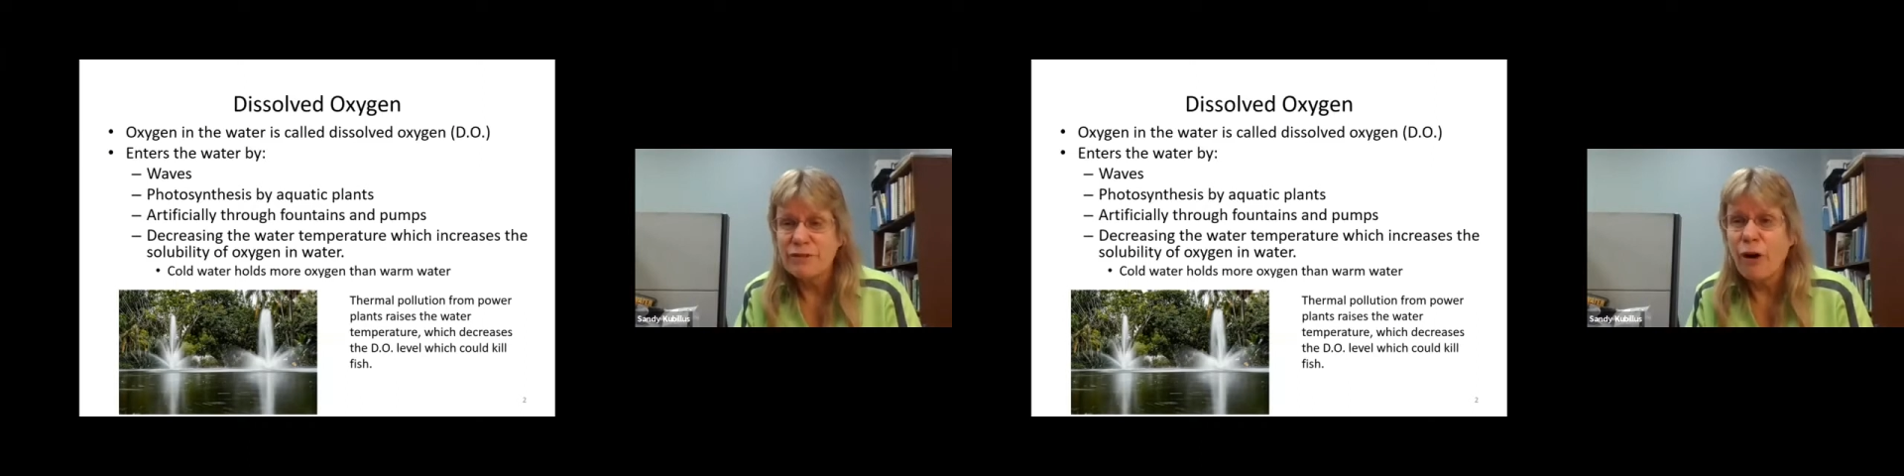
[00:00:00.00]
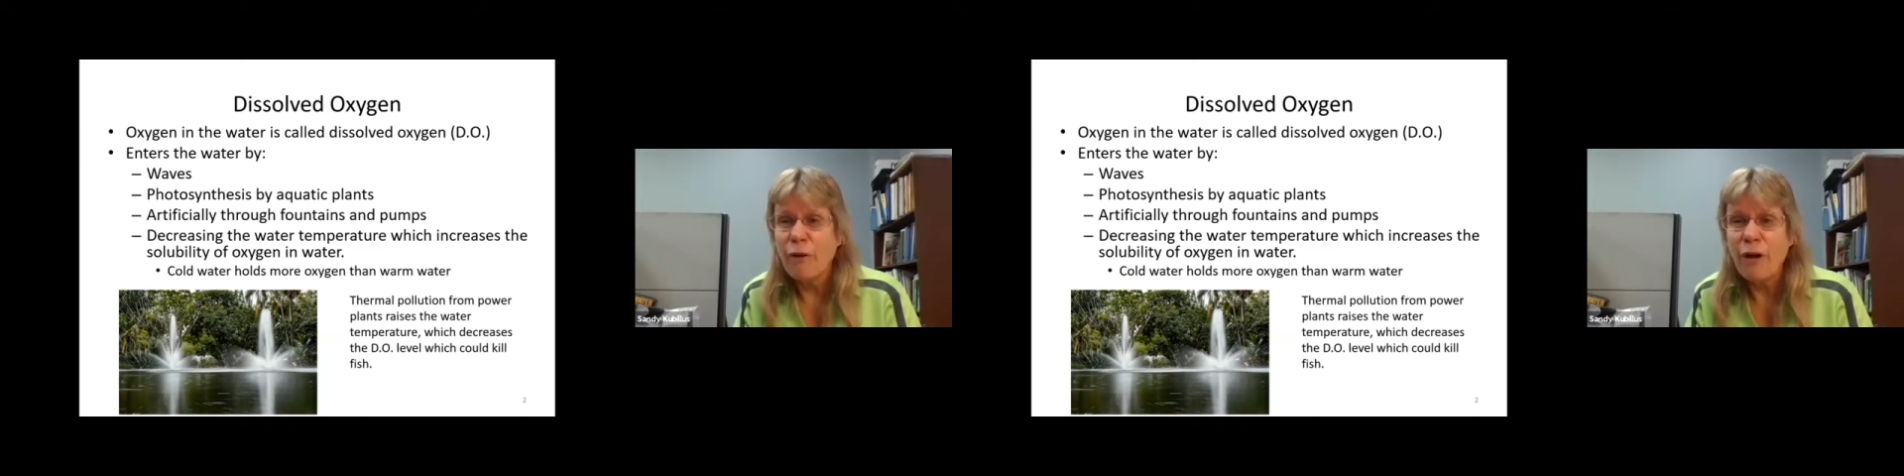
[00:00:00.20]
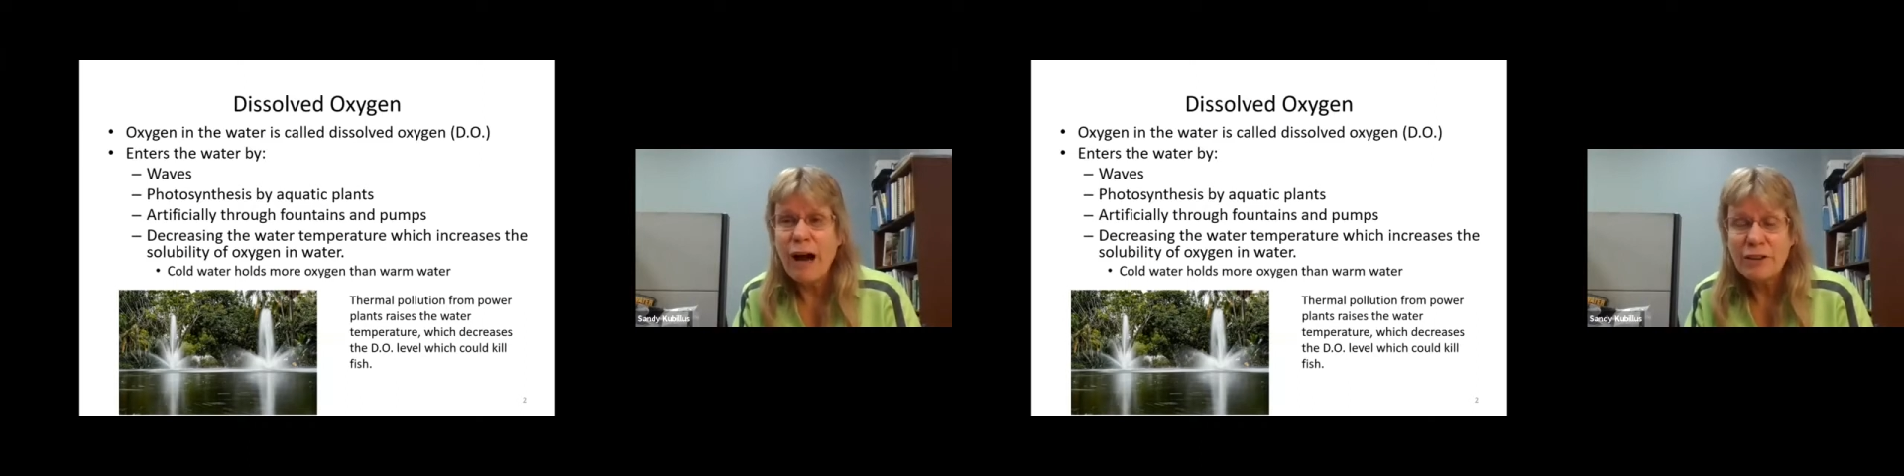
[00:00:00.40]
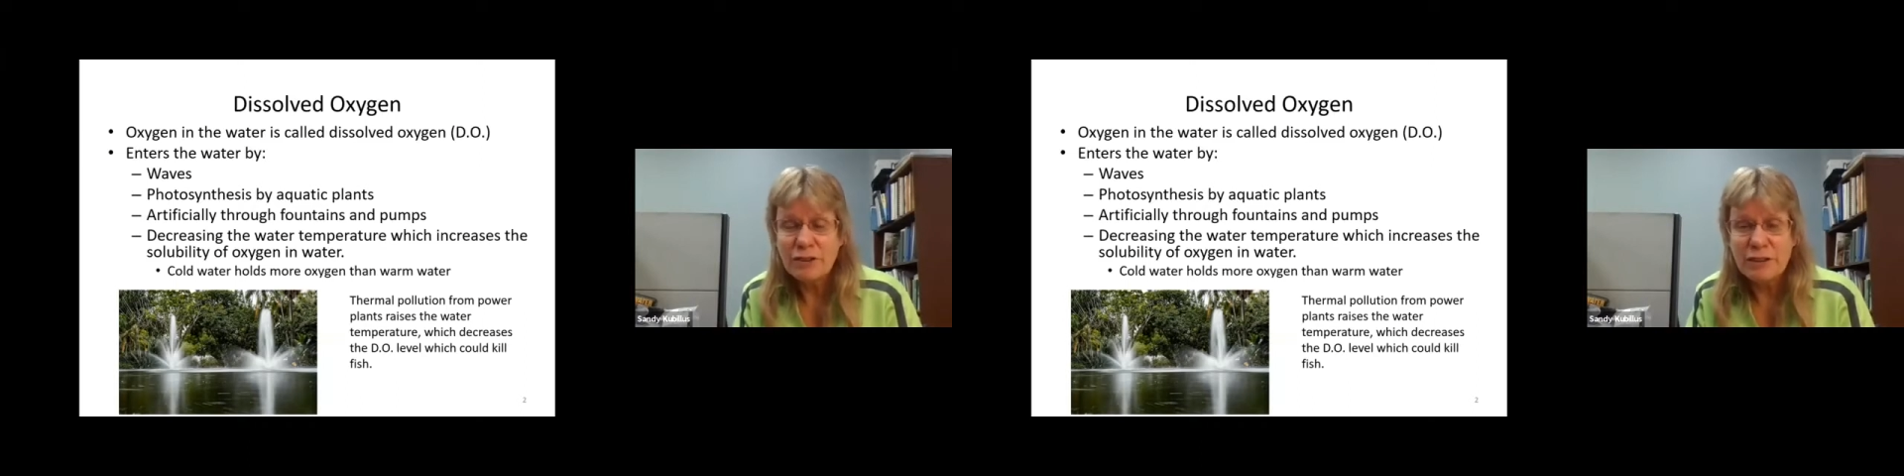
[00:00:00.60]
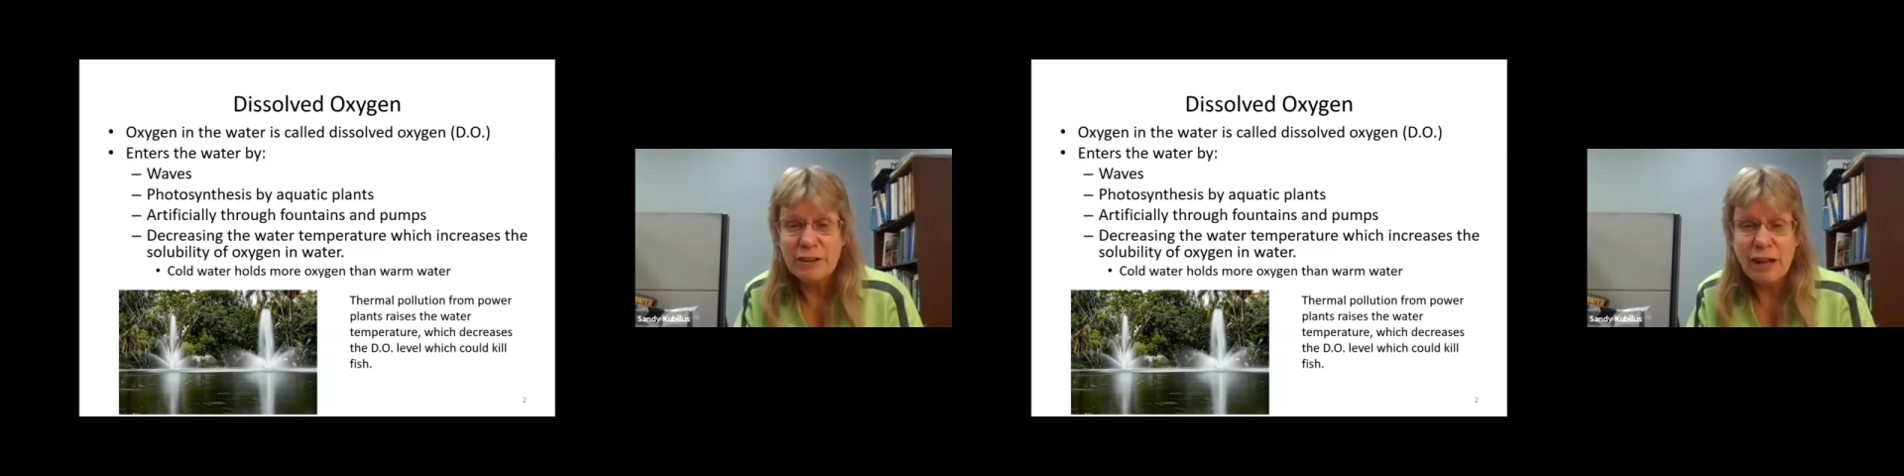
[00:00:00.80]
low
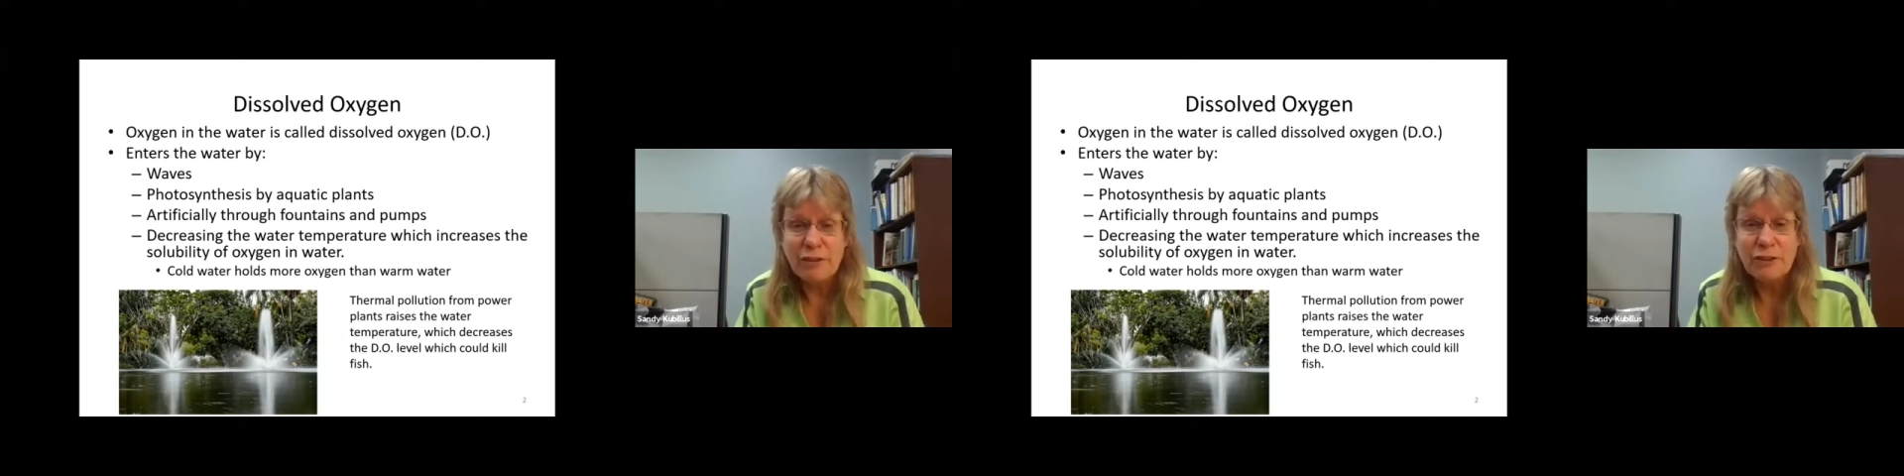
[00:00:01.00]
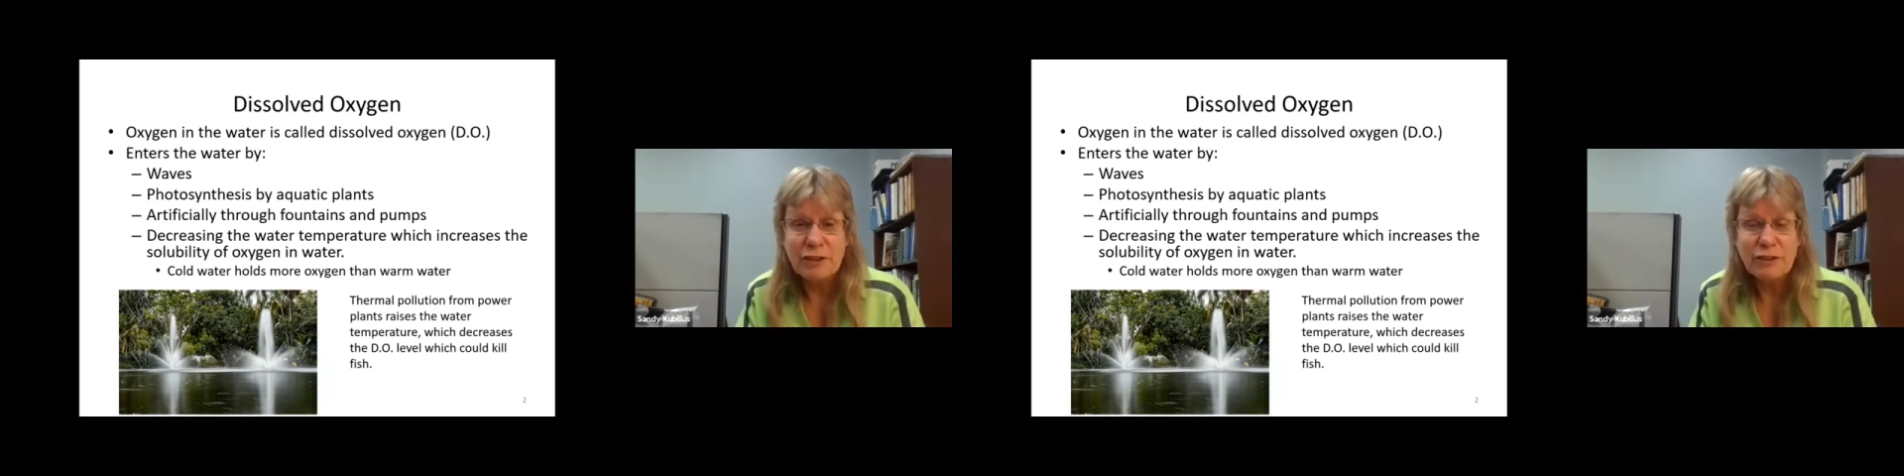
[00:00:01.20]
oxygen levels,